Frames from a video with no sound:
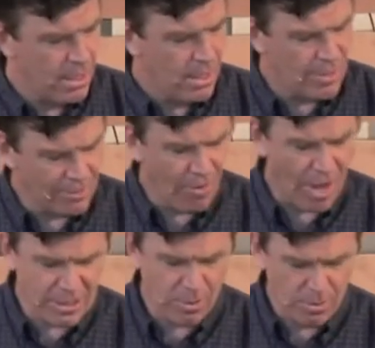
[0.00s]
The
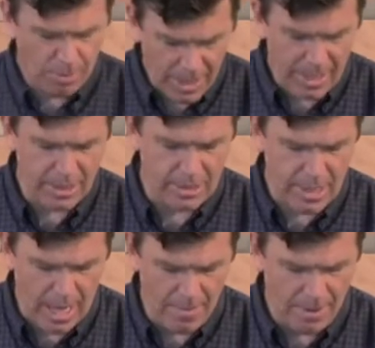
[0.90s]
advice pleased
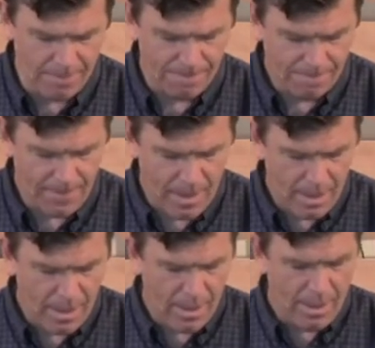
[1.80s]
Haman,
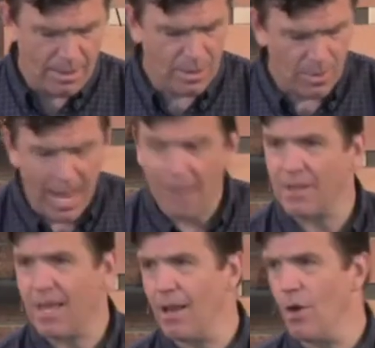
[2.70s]
so he had the
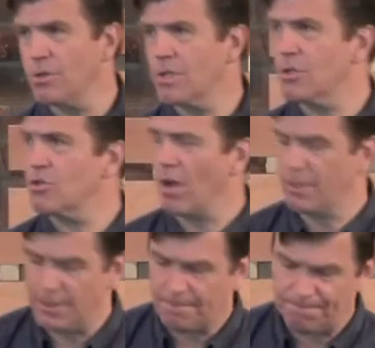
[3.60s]
gallows
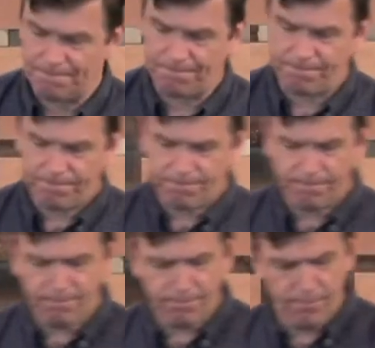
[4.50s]
constructed.
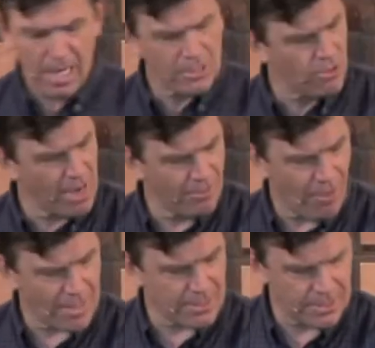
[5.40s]
That's great
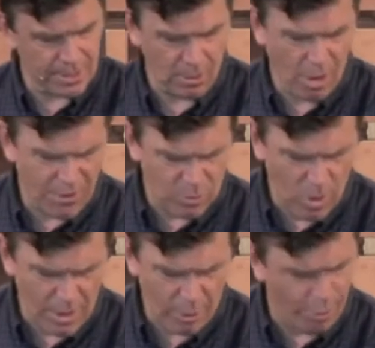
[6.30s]
advice, isn't it? Well, there's
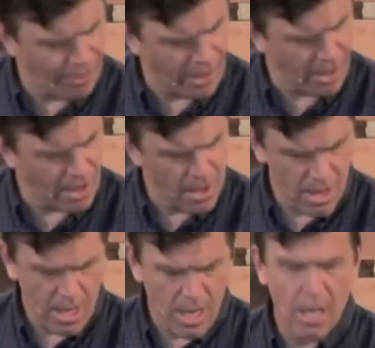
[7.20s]
one little thing.
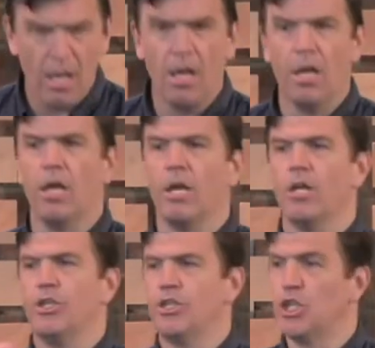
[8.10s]

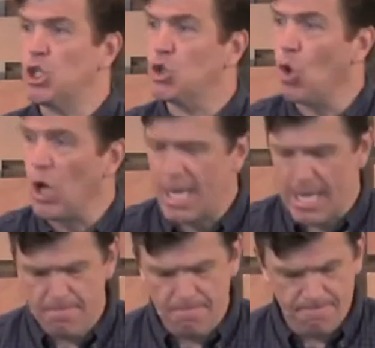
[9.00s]
Destroy
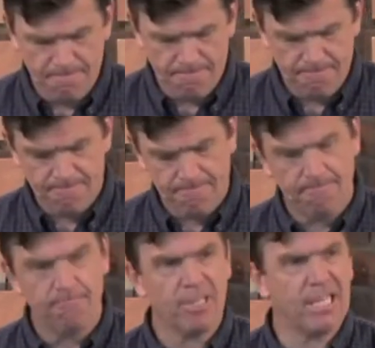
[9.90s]
him.
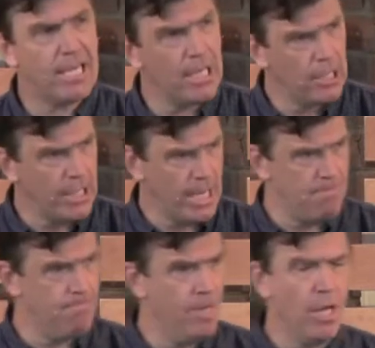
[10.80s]
Kill him.